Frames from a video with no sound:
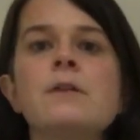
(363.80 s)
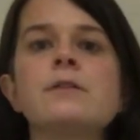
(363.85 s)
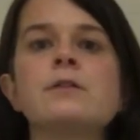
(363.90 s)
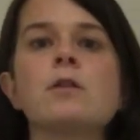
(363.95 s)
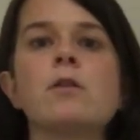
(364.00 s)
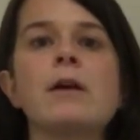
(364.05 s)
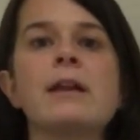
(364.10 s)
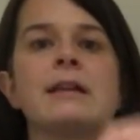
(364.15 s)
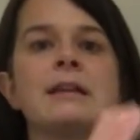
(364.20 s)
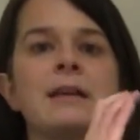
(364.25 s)

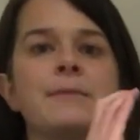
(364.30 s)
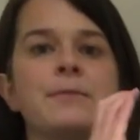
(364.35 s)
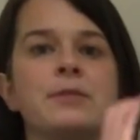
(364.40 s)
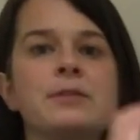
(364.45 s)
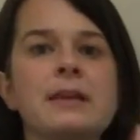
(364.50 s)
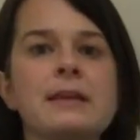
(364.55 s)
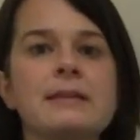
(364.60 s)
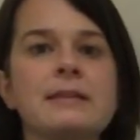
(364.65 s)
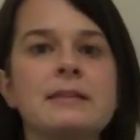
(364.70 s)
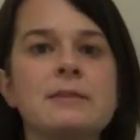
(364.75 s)
So anytime you
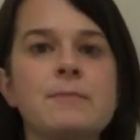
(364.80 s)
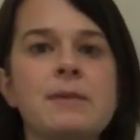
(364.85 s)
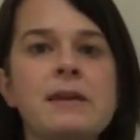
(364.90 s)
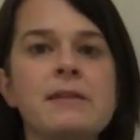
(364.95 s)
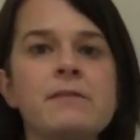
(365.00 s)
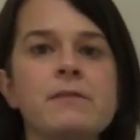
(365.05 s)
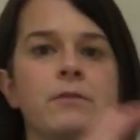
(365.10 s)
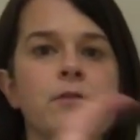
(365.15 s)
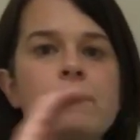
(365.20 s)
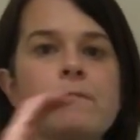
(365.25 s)
say
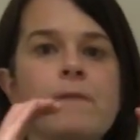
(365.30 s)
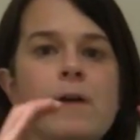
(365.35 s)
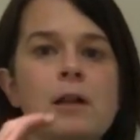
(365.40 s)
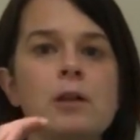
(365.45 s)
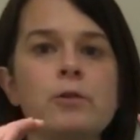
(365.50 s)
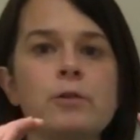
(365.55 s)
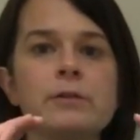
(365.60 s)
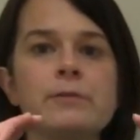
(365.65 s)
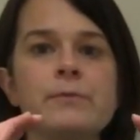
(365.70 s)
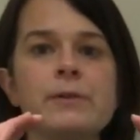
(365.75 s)
Smith, you
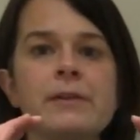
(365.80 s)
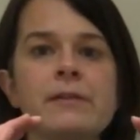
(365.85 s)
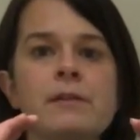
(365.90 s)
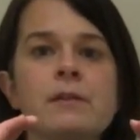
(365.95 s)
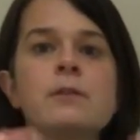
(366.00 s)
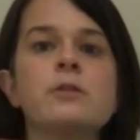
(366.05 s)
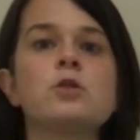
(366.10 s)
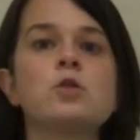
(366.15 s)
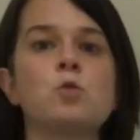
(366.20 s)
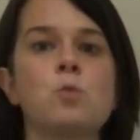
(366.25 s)
follow it with
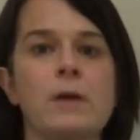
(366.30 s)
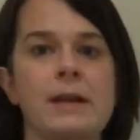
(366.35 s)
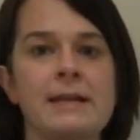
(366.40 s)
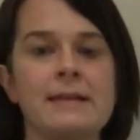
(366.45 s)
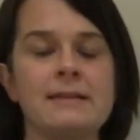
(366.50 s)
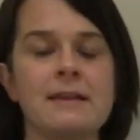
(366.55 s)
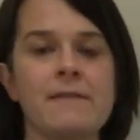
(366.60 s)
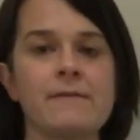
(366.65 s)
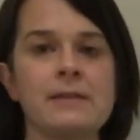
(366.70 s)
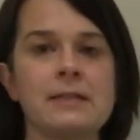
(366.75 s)

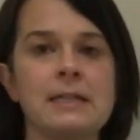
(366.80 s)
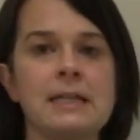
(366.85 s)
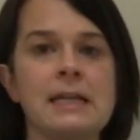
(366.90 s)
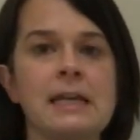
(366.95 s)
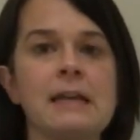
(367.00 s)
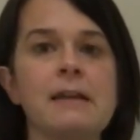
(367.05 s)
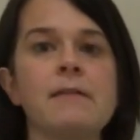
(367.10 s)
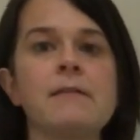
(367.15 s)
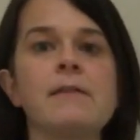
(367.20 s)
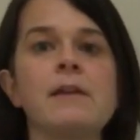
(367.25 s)

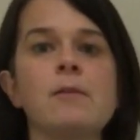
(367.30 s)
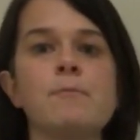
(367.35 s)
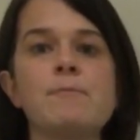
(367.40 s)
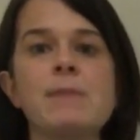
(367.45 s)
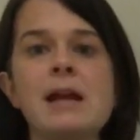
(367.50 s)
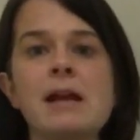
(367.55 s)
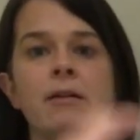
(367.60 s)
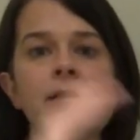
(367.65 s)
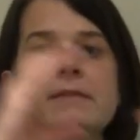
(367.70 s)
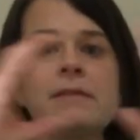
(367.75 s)
2017. They're
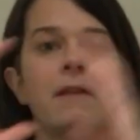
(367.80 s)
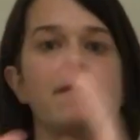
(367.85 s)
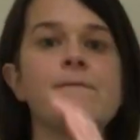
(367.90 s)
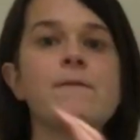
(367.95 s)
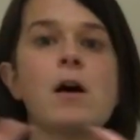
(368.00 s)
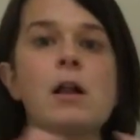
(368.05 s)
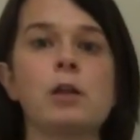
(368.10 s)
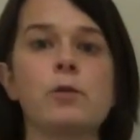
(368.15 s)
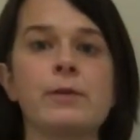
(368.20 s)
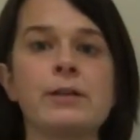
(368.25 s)
married, they
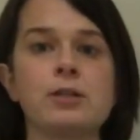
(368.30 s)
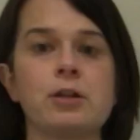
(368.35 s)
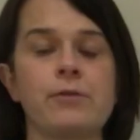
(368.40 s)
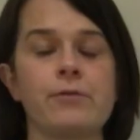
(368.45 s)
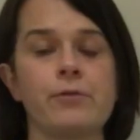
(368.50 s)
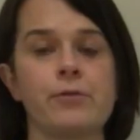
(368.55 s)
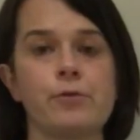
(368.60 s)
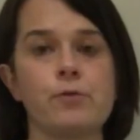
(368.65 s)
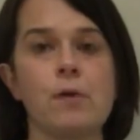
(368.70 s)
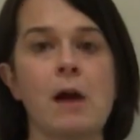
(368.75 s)
follow each
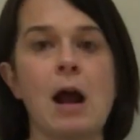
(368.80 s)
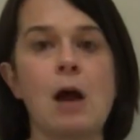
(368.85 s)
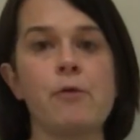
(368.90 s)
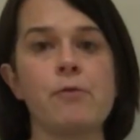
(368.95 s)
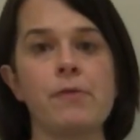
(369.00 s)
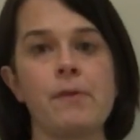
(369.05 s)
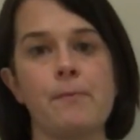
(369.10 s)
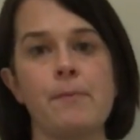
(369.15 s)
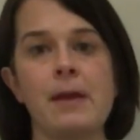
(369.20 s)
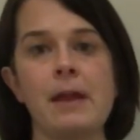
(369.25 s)
other
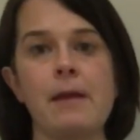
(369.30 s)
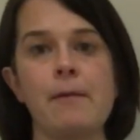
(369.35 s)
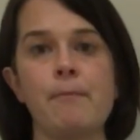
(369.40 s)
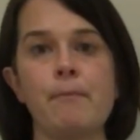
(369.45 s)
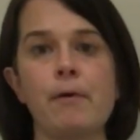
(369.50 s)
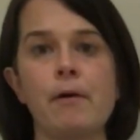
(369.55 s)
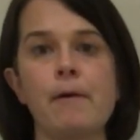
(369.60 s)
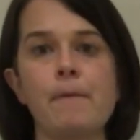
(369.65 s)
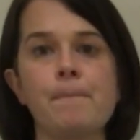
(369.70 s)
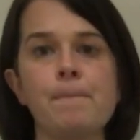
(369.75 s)
throughout the
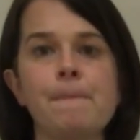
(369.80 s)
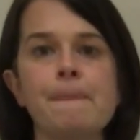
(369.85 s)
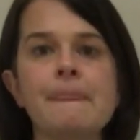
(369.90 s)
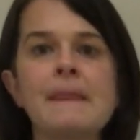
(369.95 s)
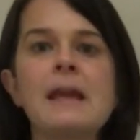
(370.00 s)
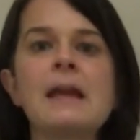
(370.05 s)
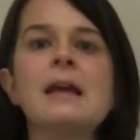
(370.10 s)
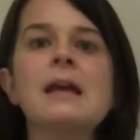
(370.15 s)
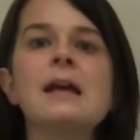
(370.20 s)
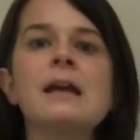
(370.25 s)
paper.
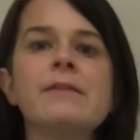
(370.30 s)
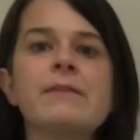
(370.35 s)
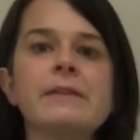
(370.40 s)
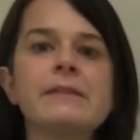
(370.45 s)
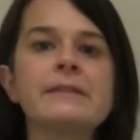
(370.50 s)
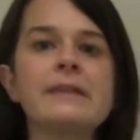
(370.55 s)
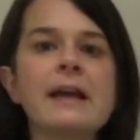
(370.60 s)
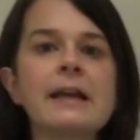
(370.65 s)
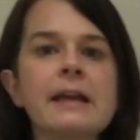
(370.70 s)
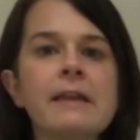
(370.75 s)

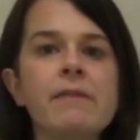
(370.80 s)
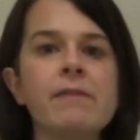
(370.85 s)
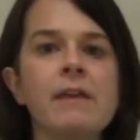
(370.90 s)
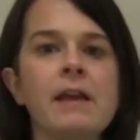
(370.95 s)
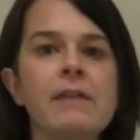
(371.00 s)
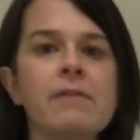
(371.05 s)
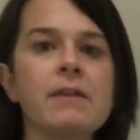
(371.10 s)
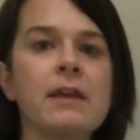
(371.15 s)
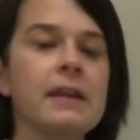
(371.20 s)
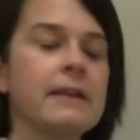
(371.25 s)
The second
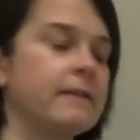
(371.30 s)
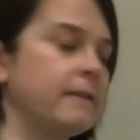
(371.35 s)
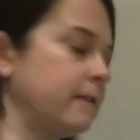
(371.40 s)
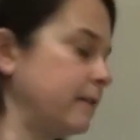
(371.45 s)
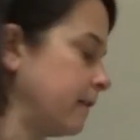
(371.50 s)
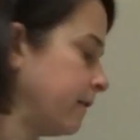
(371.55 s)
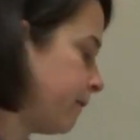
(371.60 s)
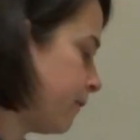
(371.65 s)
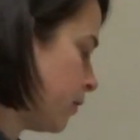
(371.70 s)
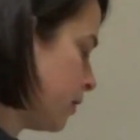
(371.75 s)
thing that is
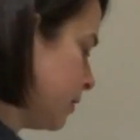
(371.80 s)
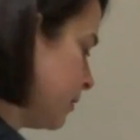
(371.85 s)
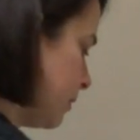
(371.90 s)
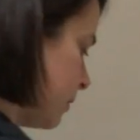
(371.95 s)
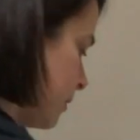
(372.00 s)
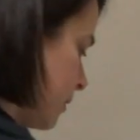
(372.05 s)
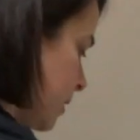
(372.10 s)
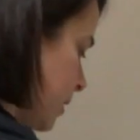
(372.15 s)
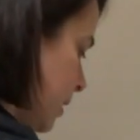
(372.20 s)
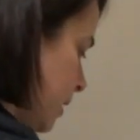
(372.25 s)
different
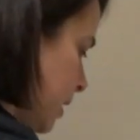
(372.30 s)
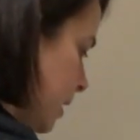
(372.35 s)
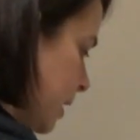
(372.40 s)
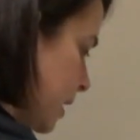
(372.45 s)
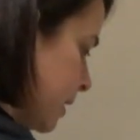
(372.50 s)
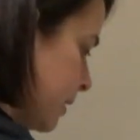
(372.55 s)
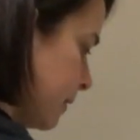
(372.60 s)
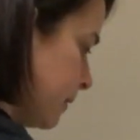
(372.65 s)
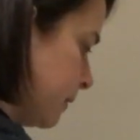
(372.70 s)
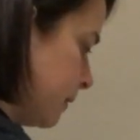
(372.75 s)

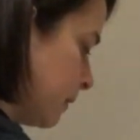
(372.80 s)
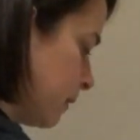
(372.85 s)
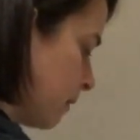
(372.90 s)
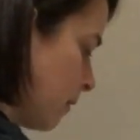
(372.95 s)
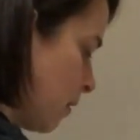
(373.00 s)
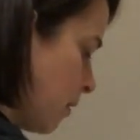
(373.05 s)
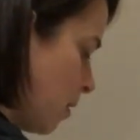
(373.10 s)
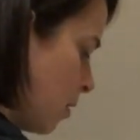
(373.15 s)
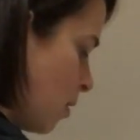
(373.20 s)
is,